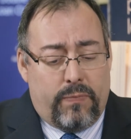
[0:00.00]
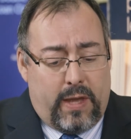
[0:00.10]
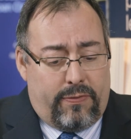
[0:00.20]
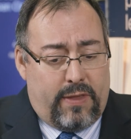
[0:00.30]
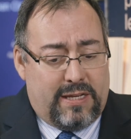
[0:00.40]

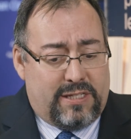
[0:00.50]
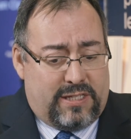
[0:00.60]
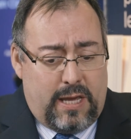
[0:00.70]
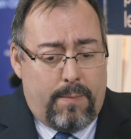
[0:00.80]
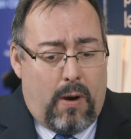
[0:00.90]
and they
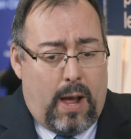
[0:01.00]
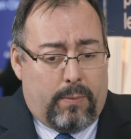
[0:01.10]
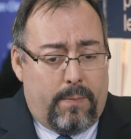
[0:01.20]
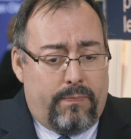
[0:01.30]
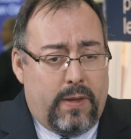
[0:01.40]
see a
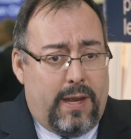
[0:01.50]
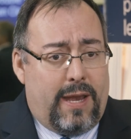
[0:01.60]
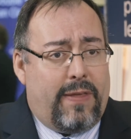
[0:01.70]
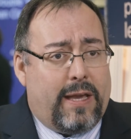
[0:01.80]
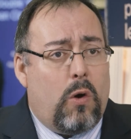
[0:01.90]
problem,
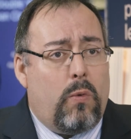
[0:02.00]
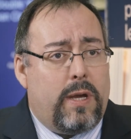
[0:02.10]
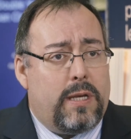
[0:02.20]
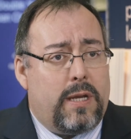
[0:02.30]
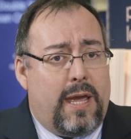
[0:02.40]
and they go
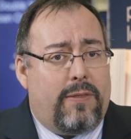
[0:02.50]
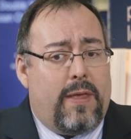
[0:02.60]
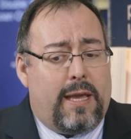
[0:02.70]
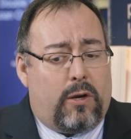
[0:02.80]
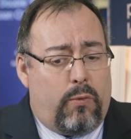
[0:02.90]
in and
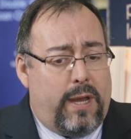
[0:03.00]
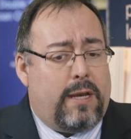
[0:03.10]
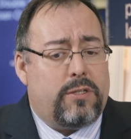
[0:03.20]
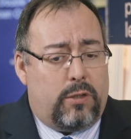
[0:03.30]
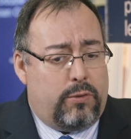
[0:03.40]
they create
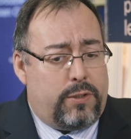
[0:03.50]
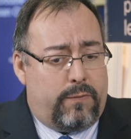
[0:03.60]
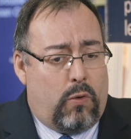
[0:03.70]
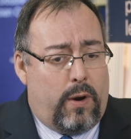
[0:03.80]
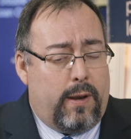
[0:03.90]
a solution
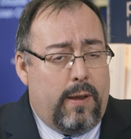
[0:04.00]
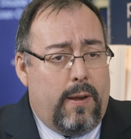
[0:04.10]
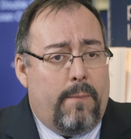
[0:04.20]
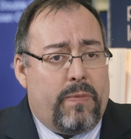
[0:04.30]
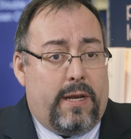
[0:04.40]
for it.
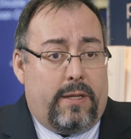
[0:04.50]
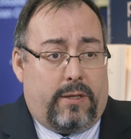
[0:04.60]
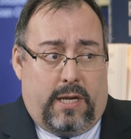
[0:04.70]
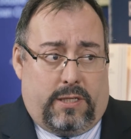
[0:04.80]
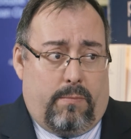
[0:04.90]
And in the
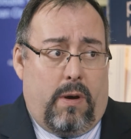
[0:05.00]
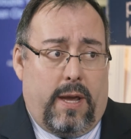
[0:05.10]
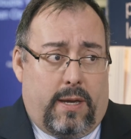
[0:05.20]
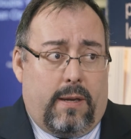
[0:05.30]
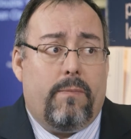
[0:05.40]
case of
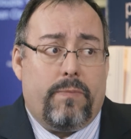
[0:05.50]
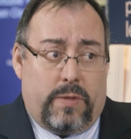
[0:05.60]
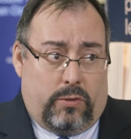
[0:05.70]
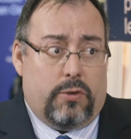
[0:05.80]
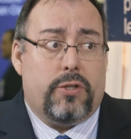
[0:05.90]
Mike,
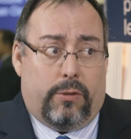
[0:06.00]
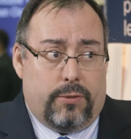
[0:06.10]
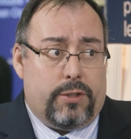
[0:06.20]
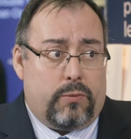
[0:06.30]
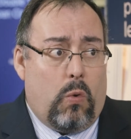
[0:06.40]
those
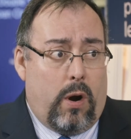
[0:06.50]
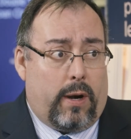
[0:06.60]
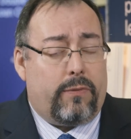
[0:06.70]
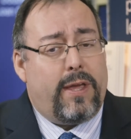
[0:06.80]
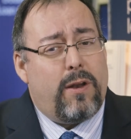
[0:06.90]
solutions work.
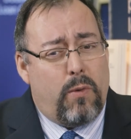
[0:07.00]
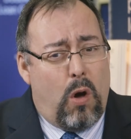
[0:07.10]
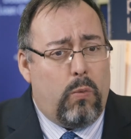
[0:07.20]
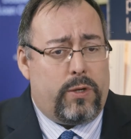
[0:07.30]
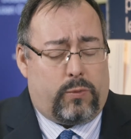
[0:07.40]
They don't
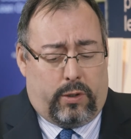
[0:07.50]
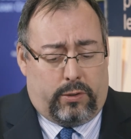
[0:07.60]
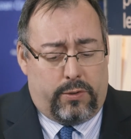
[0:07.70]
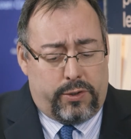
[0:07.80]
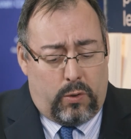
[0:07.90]
always work
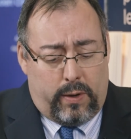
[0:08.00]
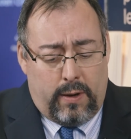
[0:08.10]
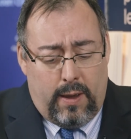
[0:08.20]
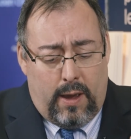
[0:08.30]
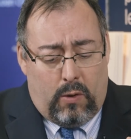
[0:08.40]
though. So
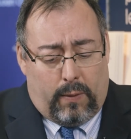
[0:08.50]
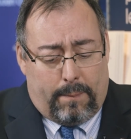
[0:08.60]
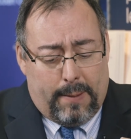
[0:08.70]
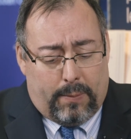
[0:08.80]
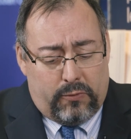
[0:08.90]
when
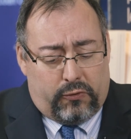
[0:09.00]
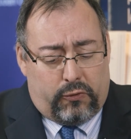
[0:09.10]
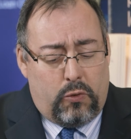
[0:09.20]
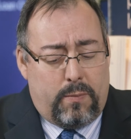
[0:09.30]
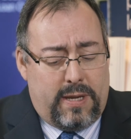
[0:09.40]
people
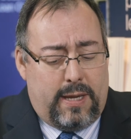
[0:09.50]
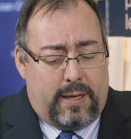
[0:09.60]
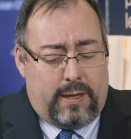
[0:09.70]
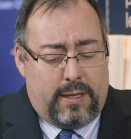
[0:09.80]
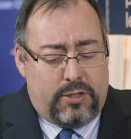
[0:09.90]
zoom
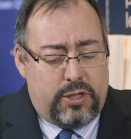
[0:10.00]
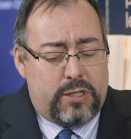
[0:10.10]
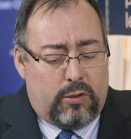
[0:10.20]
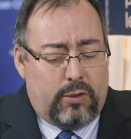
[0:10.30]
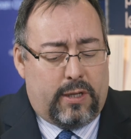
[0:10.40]
in and
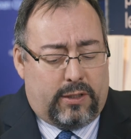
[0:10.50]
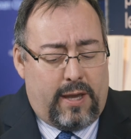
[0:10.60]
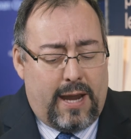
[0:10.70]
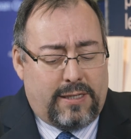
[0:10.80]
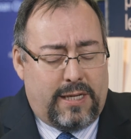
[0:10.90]
just look at
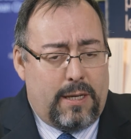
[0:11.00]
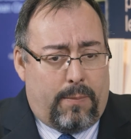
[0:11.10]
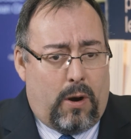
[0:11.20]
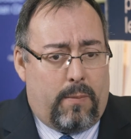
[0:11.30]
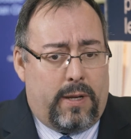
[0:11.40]
the IT
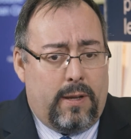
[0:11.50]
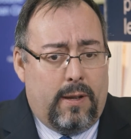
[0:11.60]
department,